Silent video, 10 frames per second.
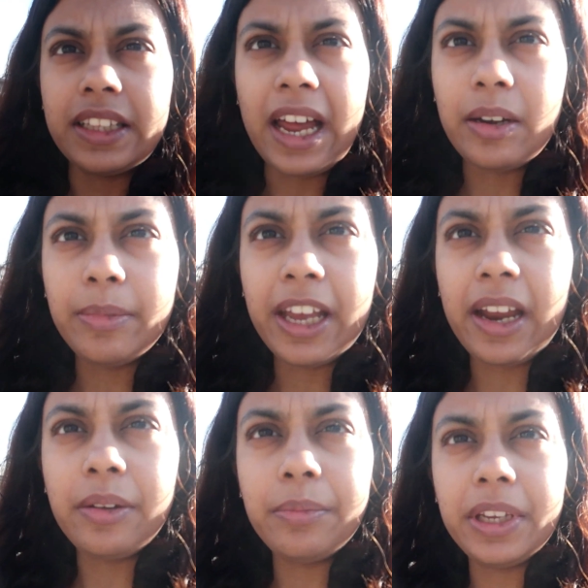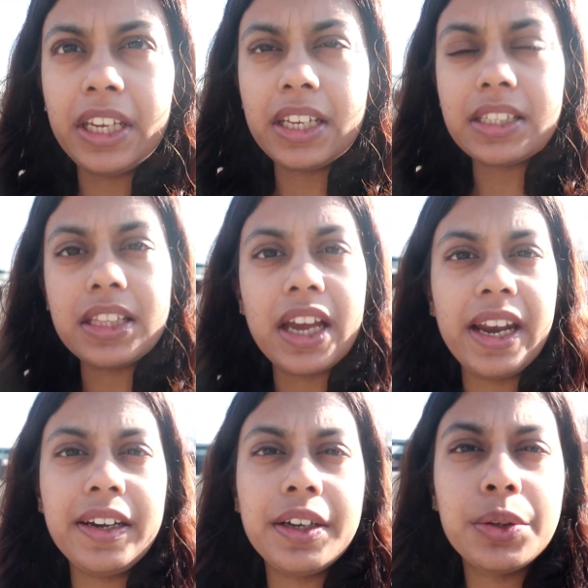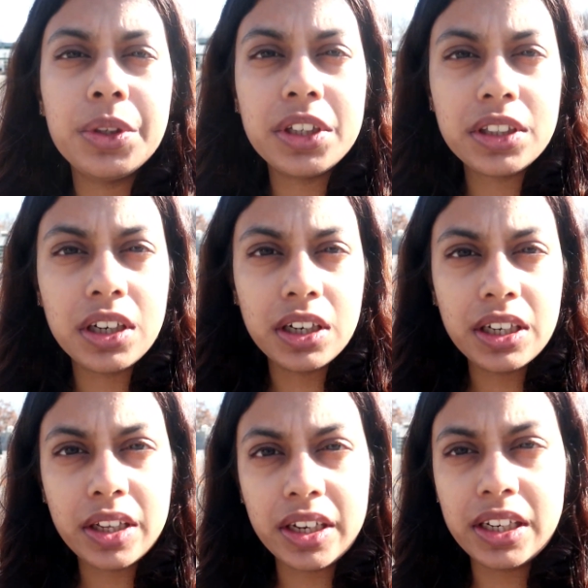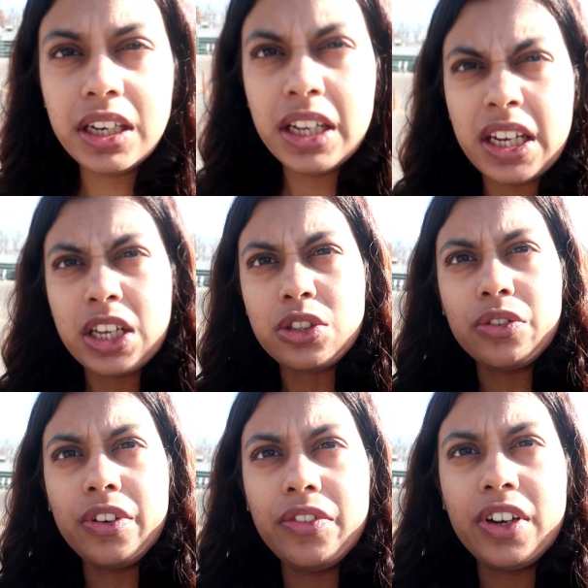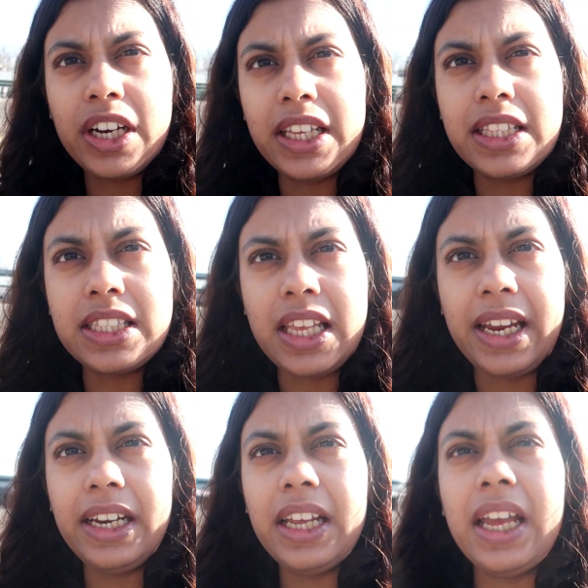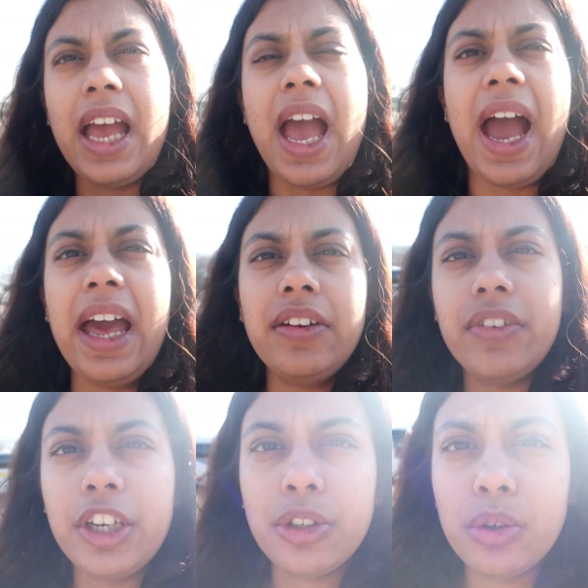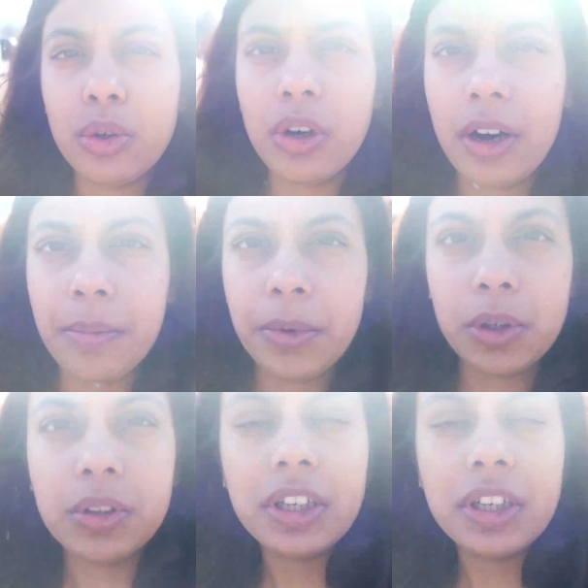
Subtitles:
that behind me is the entry to the 3rd tunnel. So we were inside, and when you go up to